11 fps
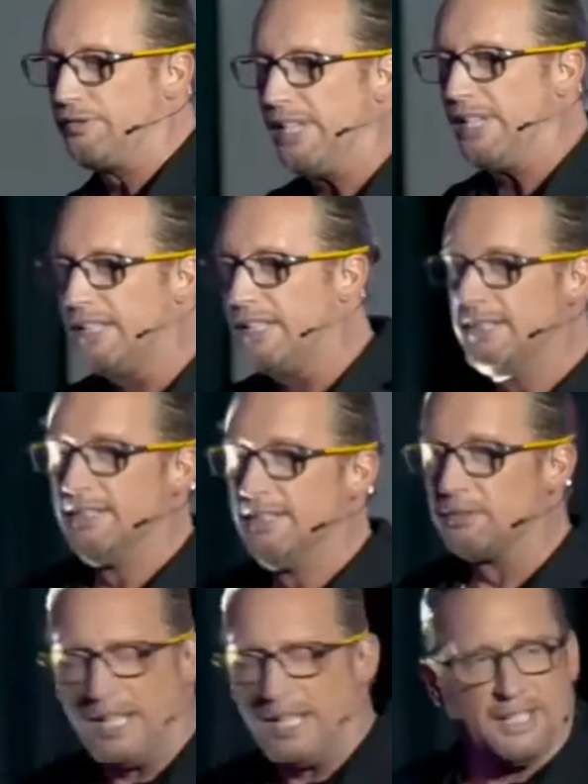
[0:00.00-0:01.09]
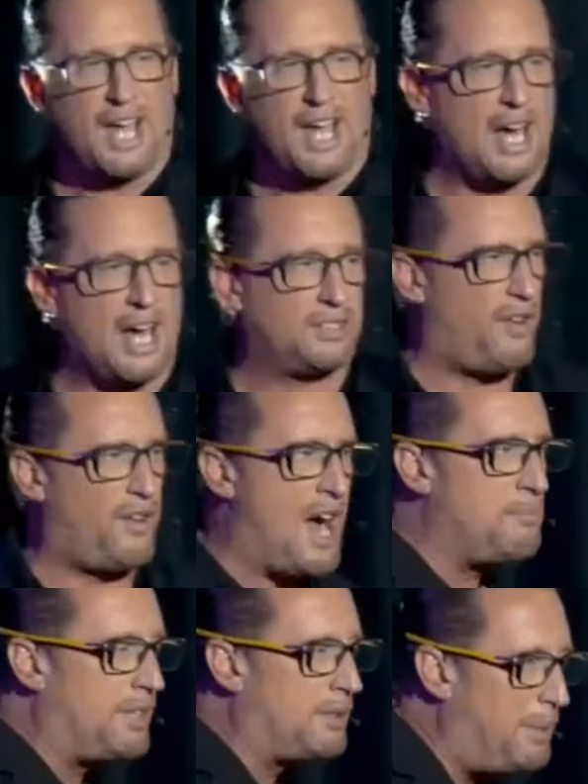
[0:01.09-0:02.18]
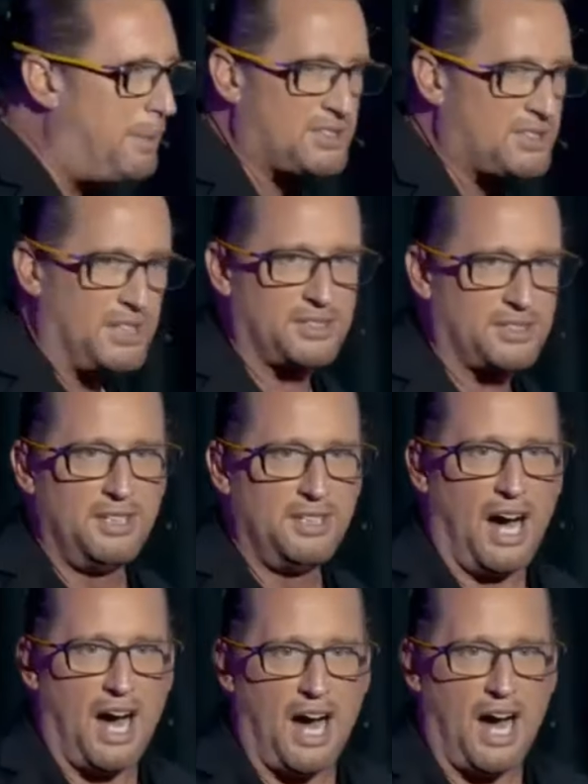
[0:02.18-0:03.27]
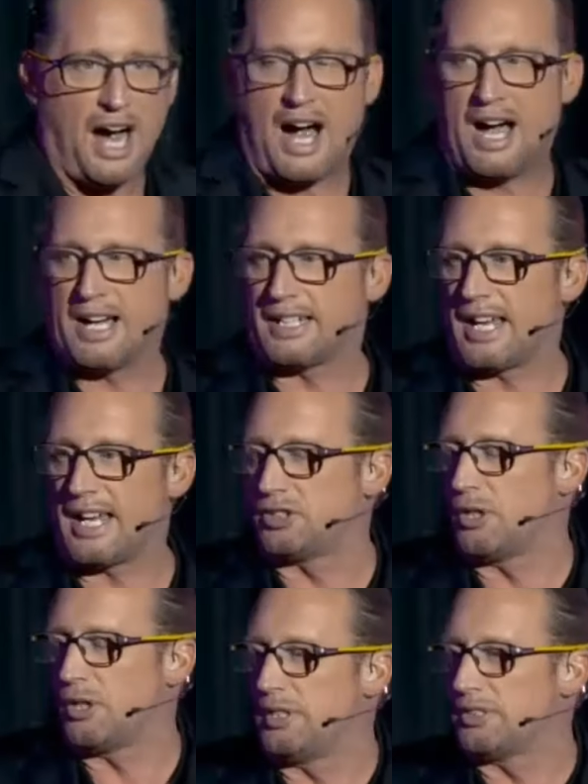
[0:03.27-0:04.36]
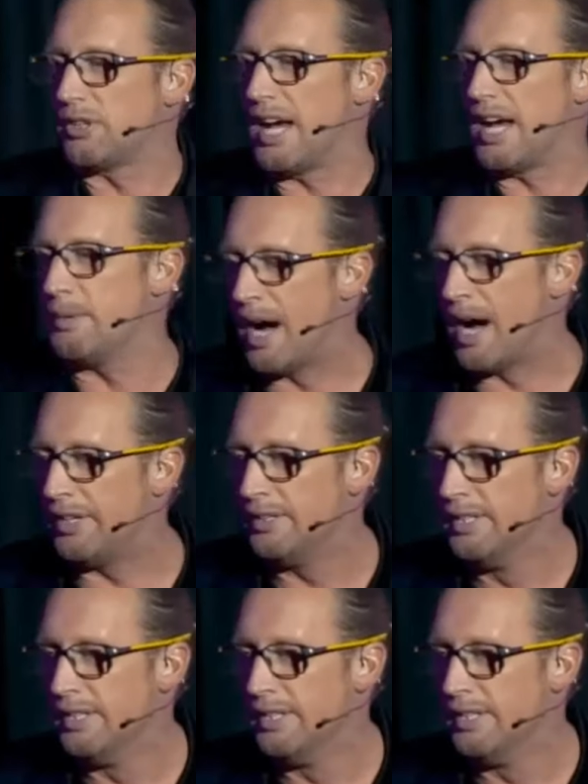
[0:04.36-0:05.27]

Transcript: feel really nice. 5-minute business. I can show this to anybody.